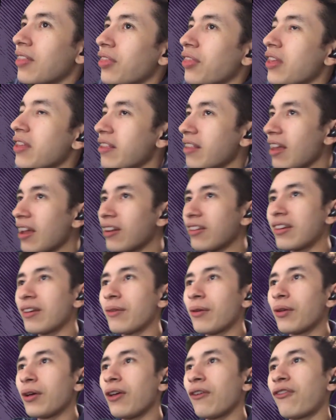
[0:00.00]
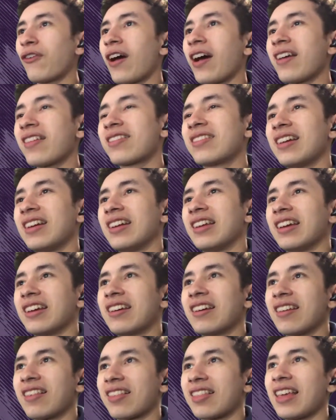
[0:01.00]
This is actually really fascinating
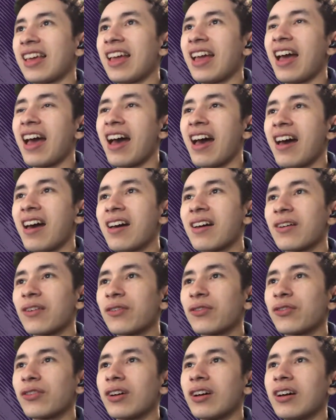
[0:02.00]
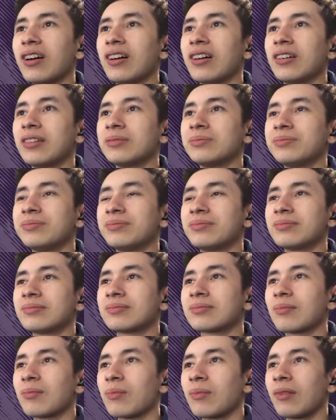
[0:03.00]
because they have um,
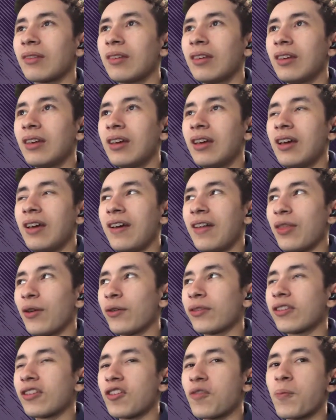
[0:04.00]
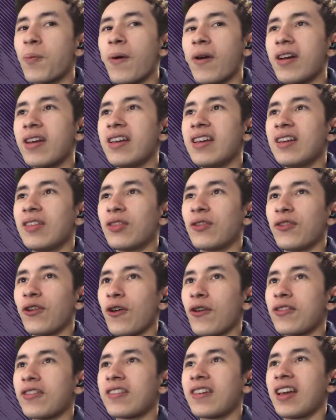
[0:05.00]
there's a sprite in the
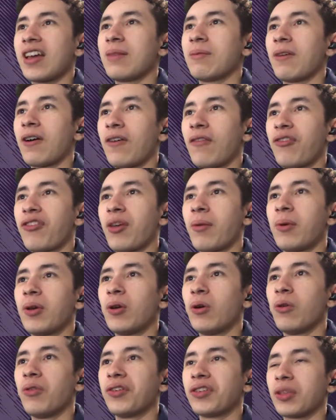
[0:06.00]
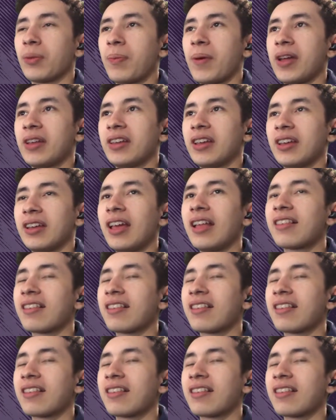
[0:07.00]
first game of someone holding the pendant.